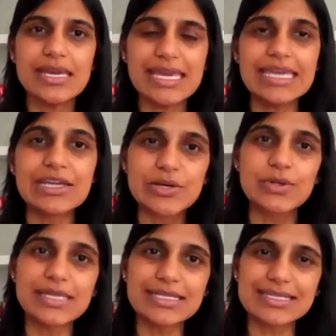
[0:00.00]

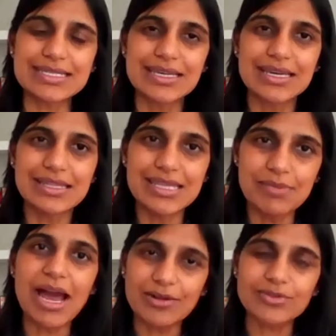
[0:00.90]
increase the
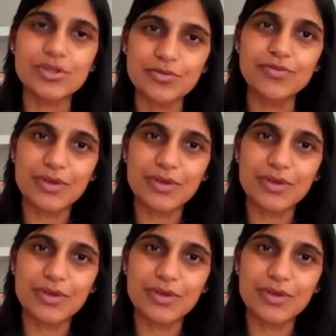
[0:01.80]
amount of